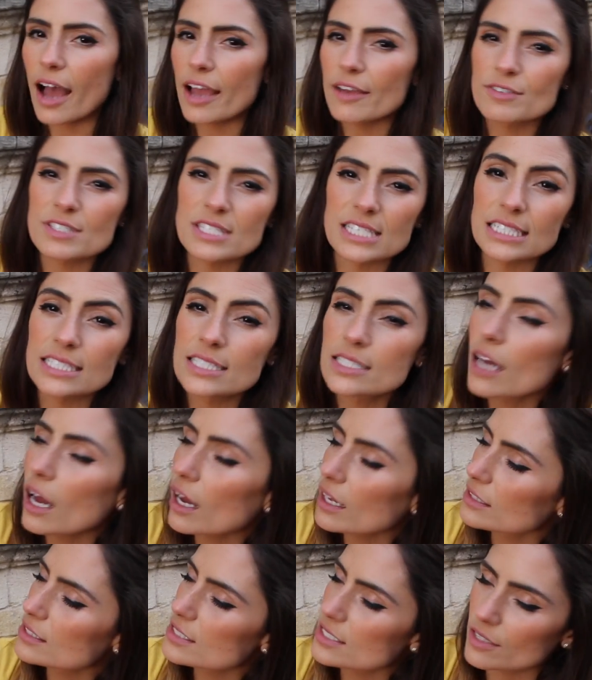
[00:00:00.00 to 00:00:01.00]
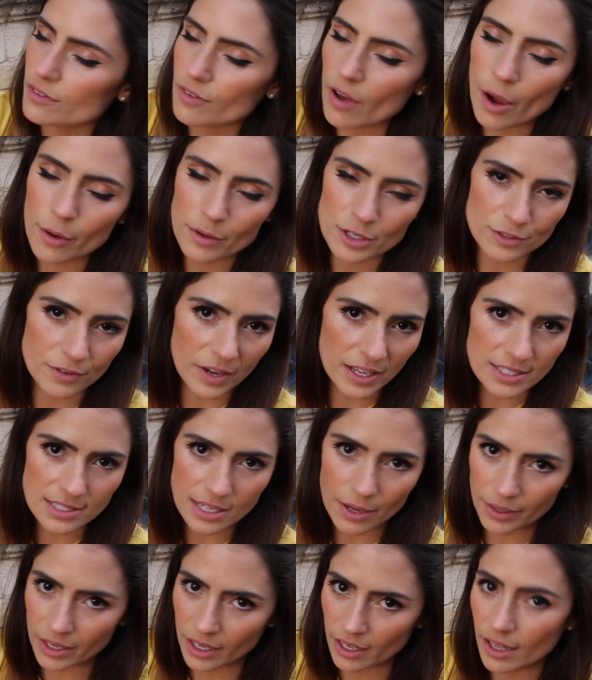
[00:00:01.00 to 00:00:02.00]
I've seen tons of Irish
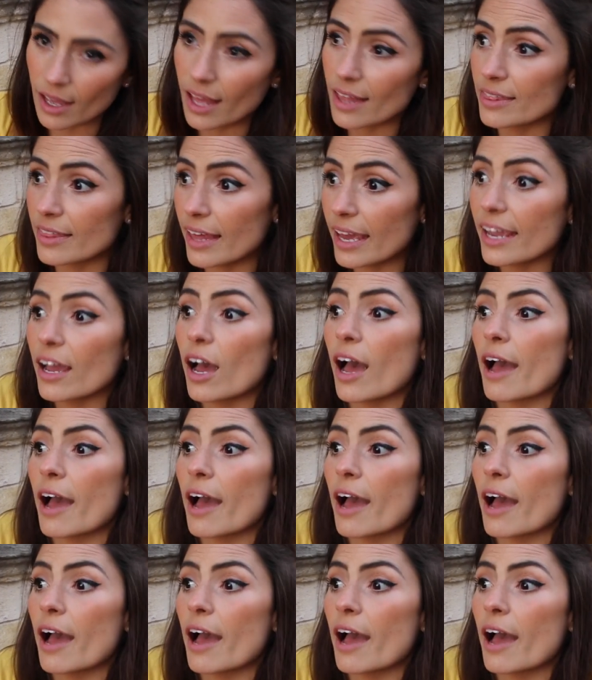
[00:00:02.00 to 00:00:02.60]
fans out here, and they